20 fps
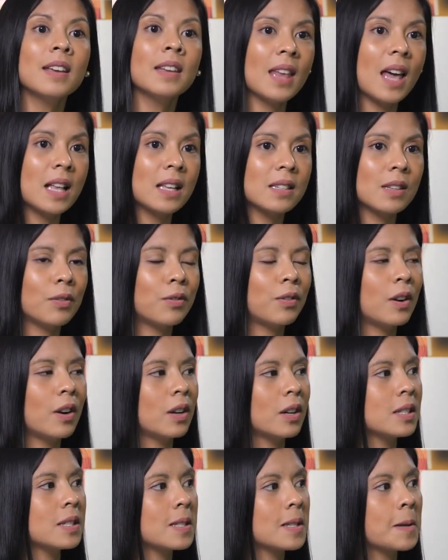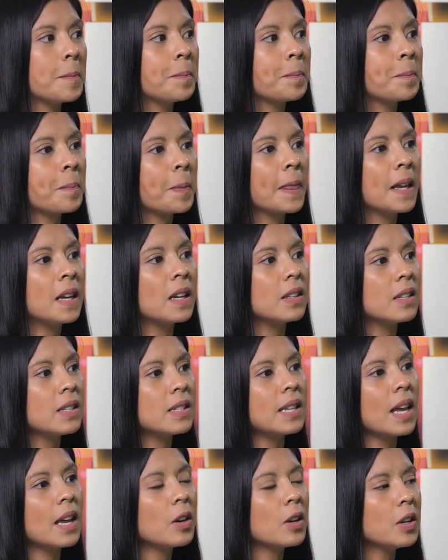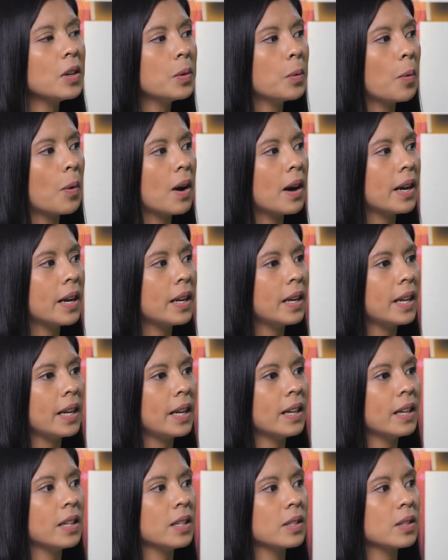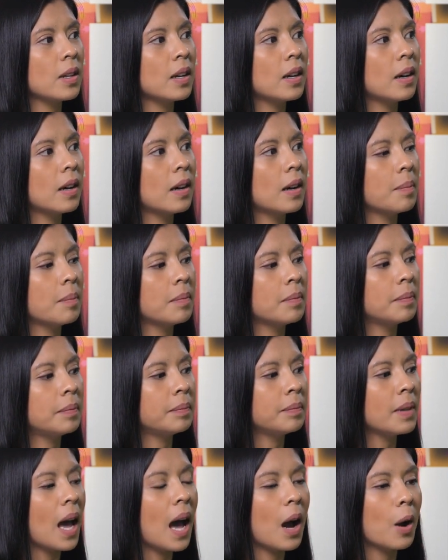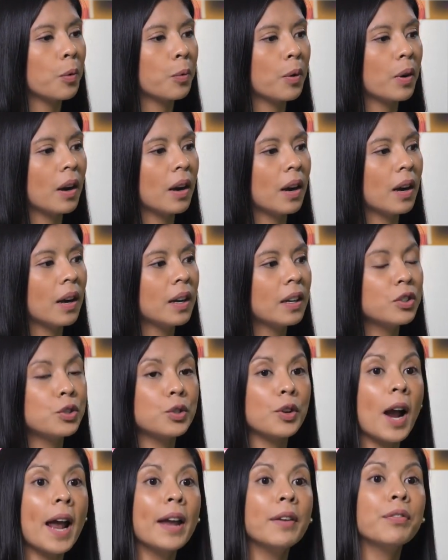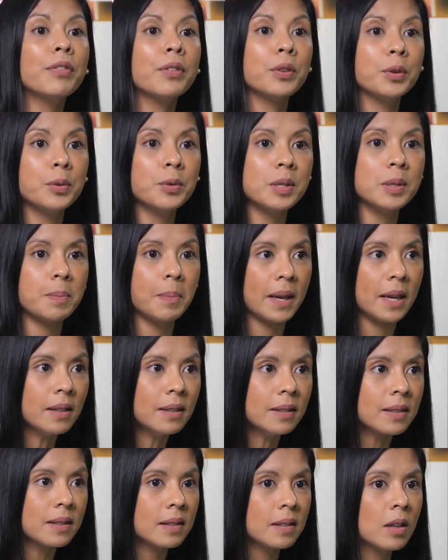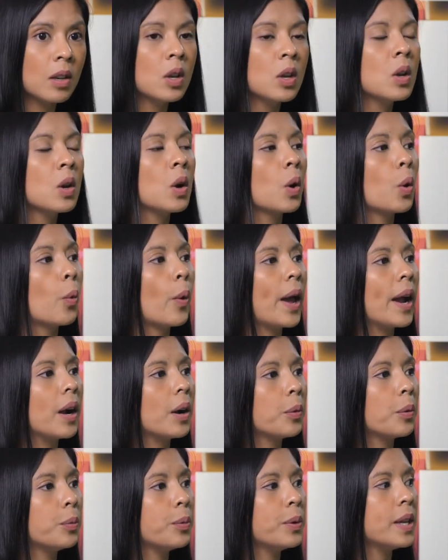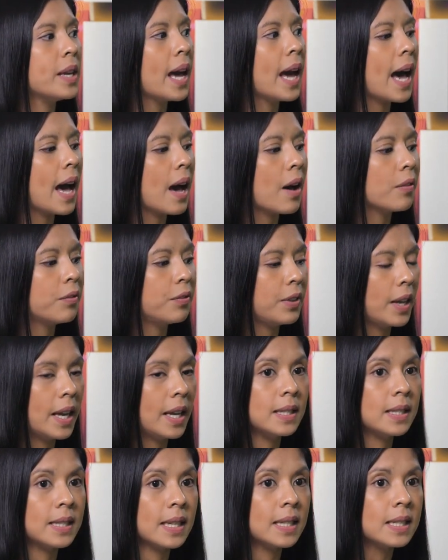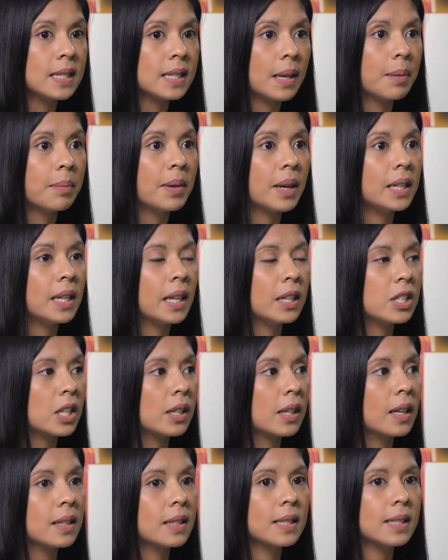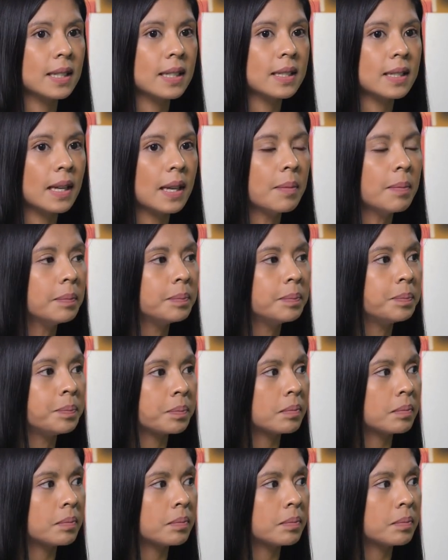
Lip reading: That's the first. The second one is our drive-thru space, where we have a system, a digital system,